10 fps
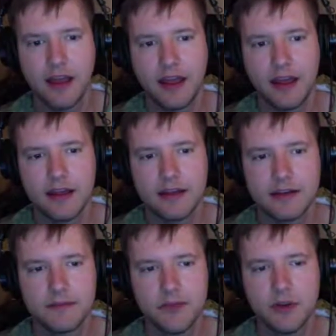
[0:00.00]

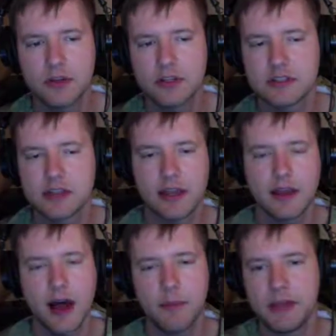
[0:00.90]
and you can just
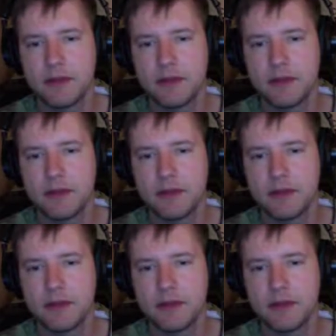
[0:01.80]
copy